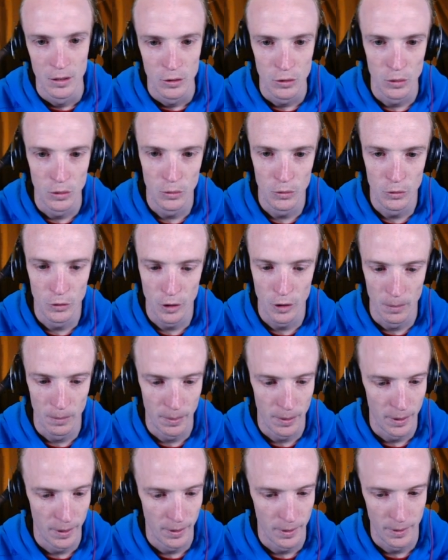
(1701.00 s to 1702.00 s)
Tool drop,
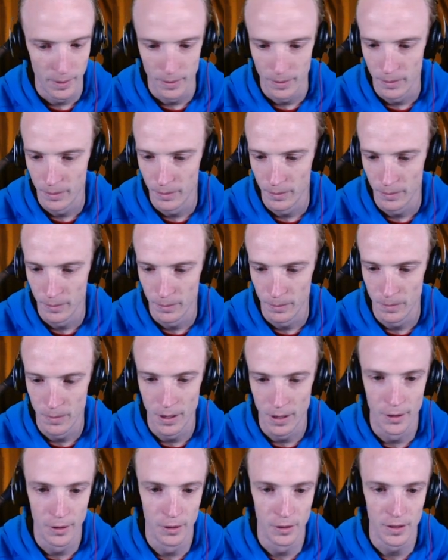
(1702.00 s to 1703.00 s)

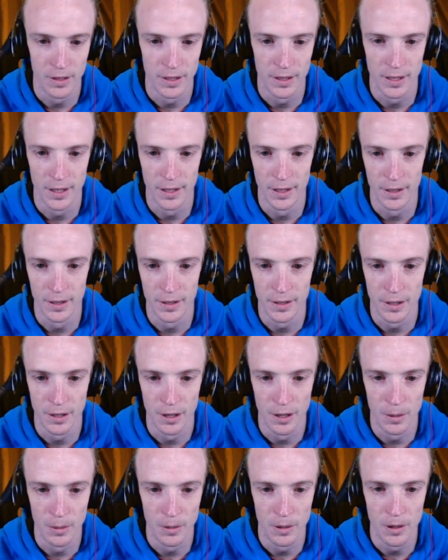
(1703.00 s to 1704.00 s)
by the looks of things.
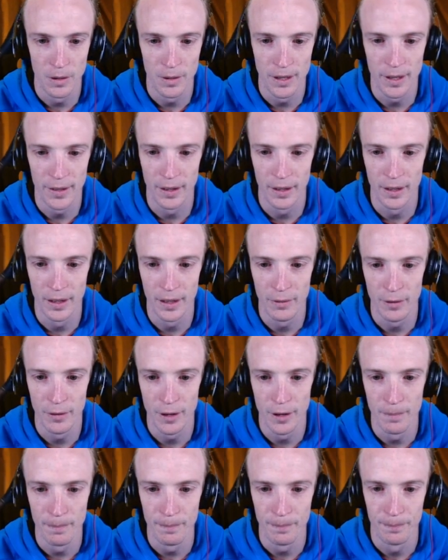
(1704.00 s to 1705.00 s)
So we'll go and get the
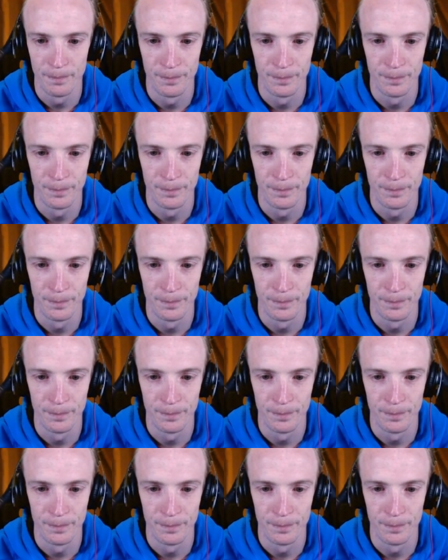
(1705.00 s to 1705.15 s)
Leafeon.